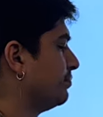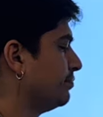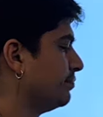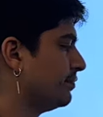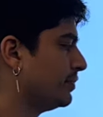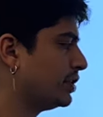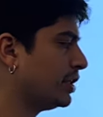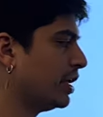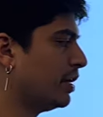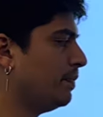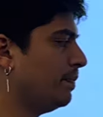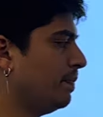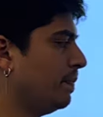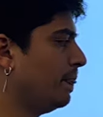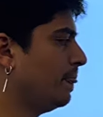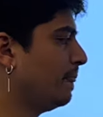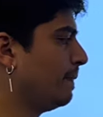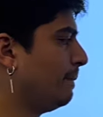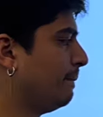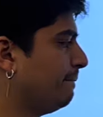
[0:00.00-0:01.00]
So
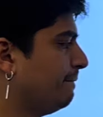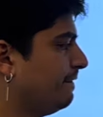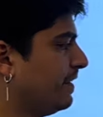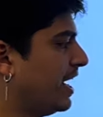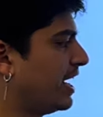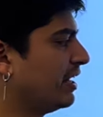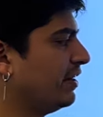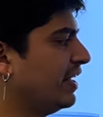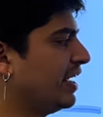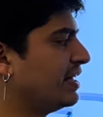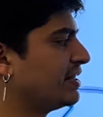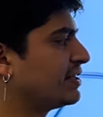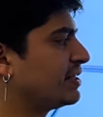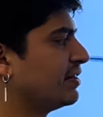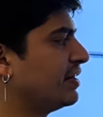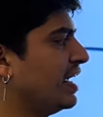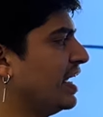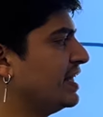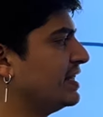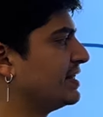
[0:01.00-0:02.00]
final answer
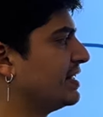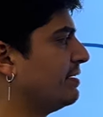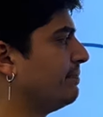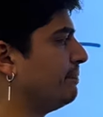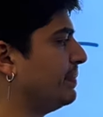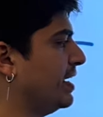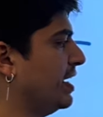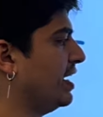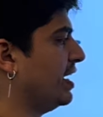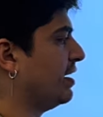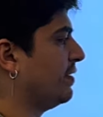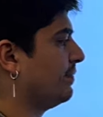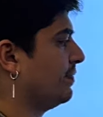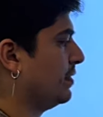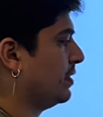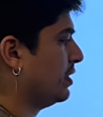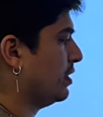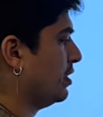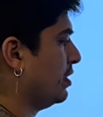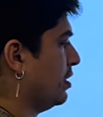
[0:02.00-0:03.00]
ends up being,
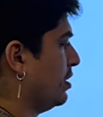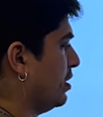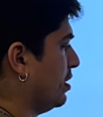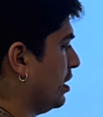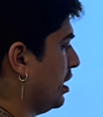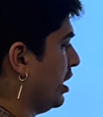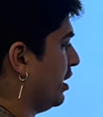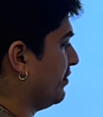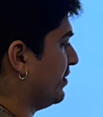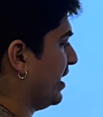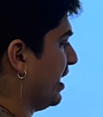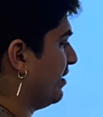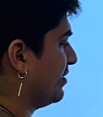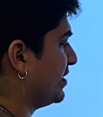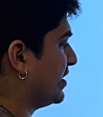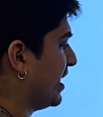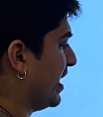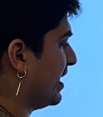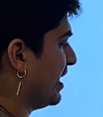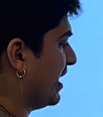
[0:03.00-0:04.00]
on the
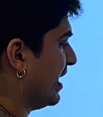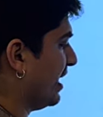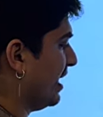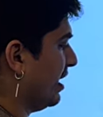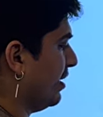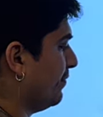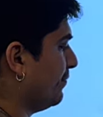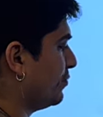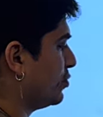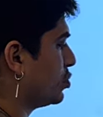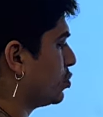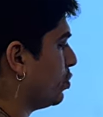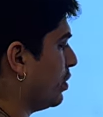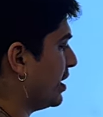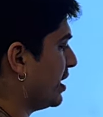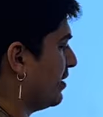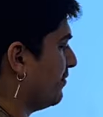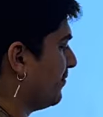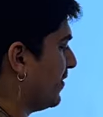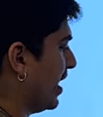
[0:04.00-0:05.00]
outside I have
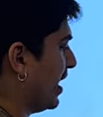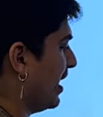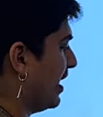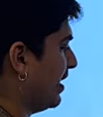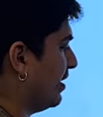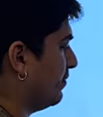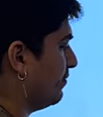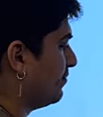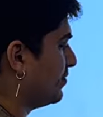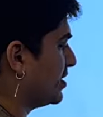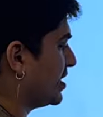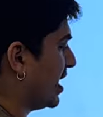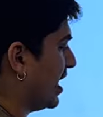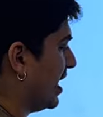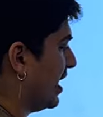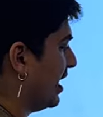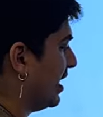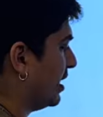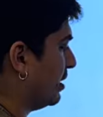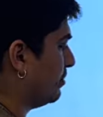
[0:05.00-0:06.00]
25
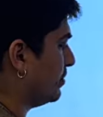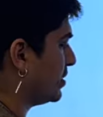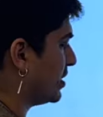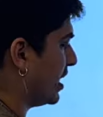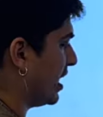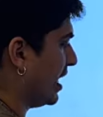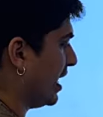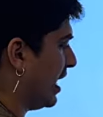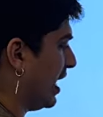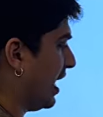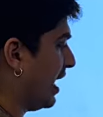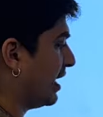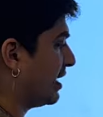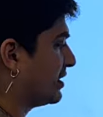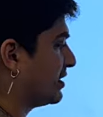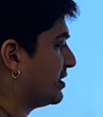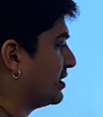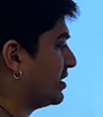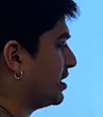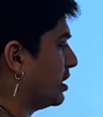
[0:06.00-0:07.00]
times
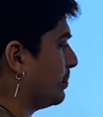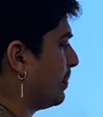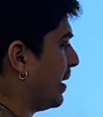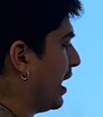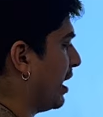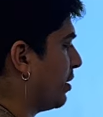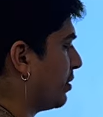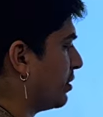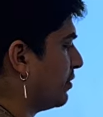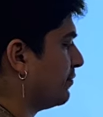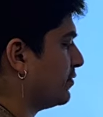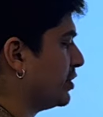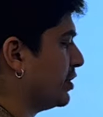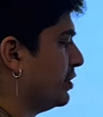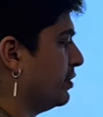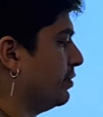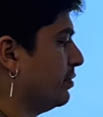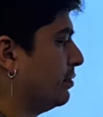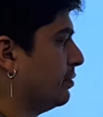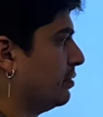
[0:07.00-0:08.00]
x to the power of
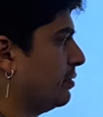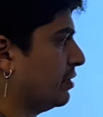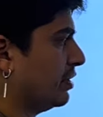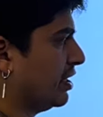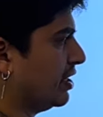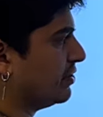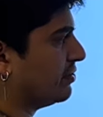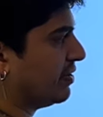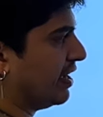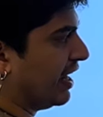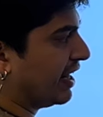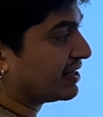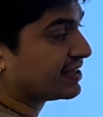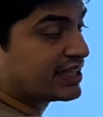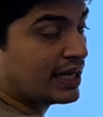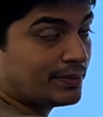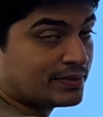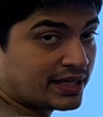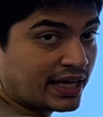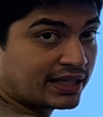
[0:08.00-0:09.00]
2, because x
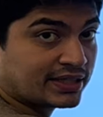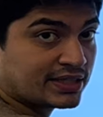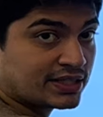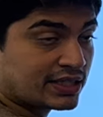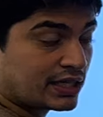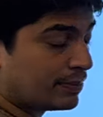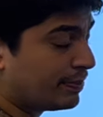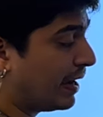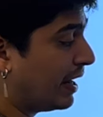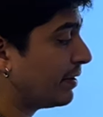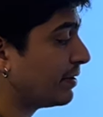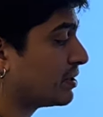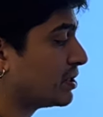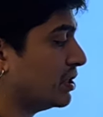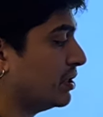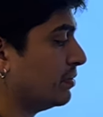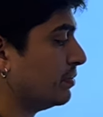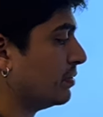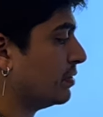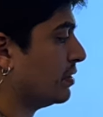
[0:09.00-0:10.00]
times x is to the power of
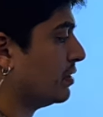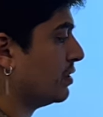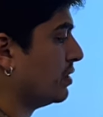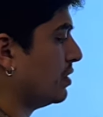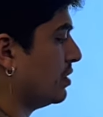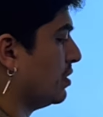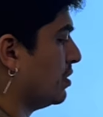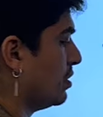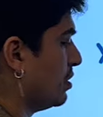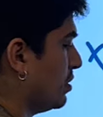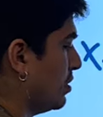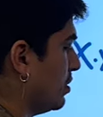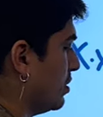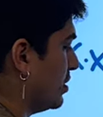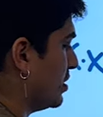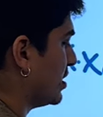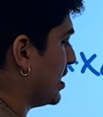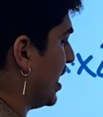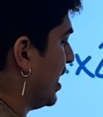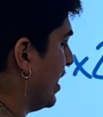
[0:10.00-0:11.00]
2,
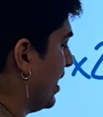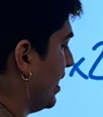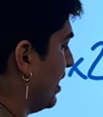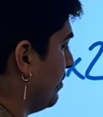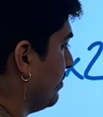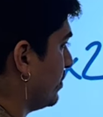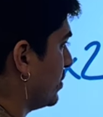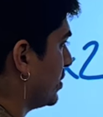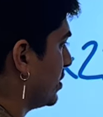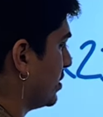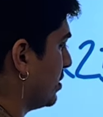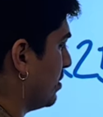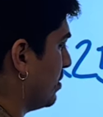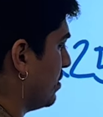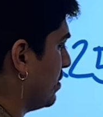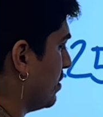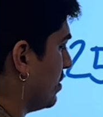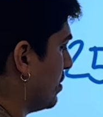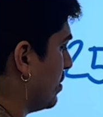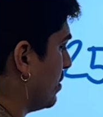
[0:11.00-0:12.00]
times
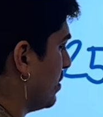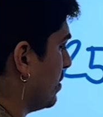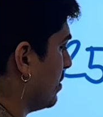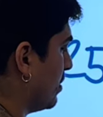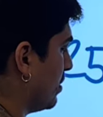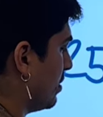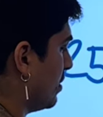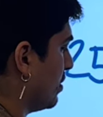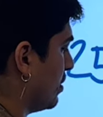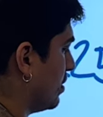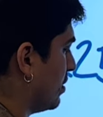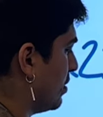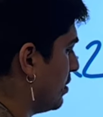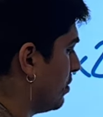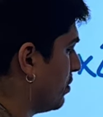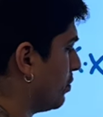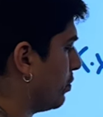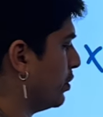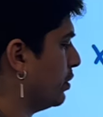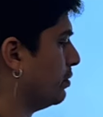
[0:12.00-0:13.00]

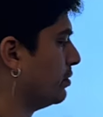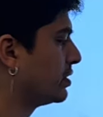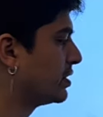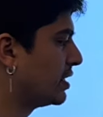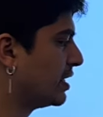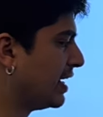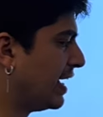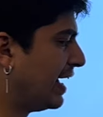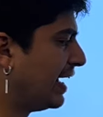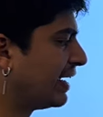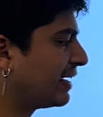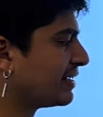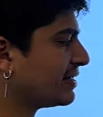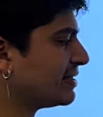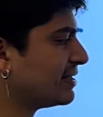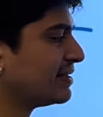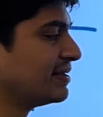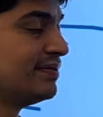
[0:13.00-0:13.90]
root x.